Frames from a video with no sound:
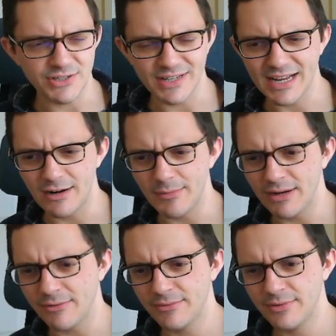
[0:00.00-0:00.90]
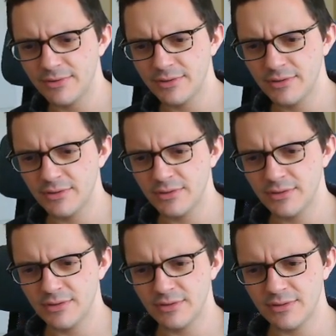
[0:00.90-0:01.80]
I care about
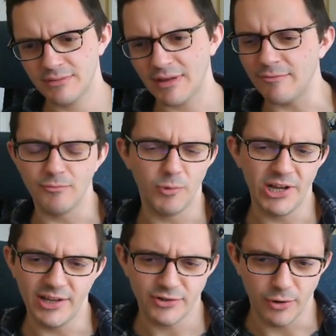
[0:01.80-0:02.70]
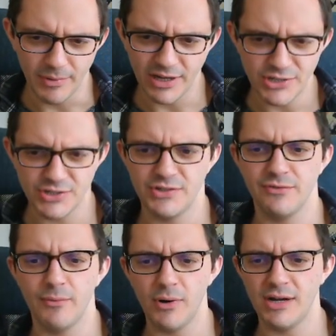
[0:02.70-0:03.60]
have weird combinations
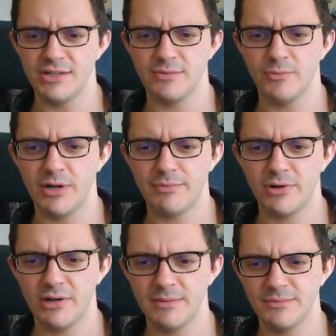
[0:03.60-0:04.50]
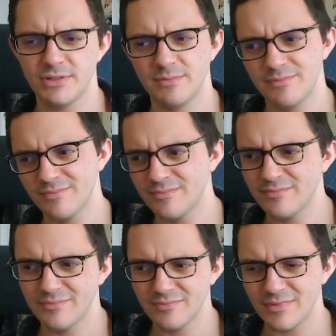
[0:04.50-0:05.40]
of y's and y primes.
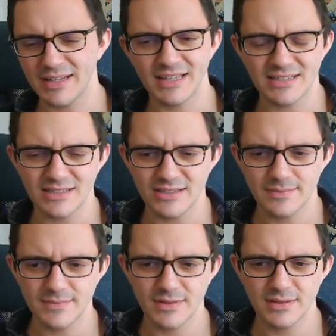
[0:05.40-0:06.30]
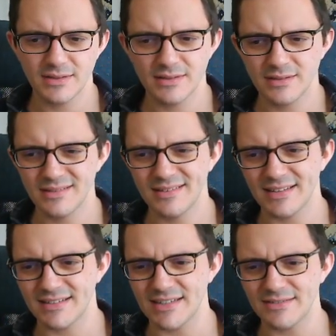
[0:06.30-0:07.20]
I guess
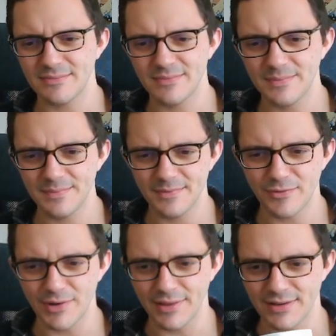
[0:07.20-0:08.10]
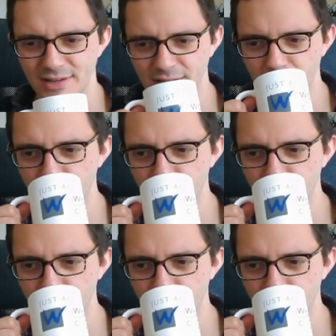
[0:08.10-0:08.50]
that's for another day.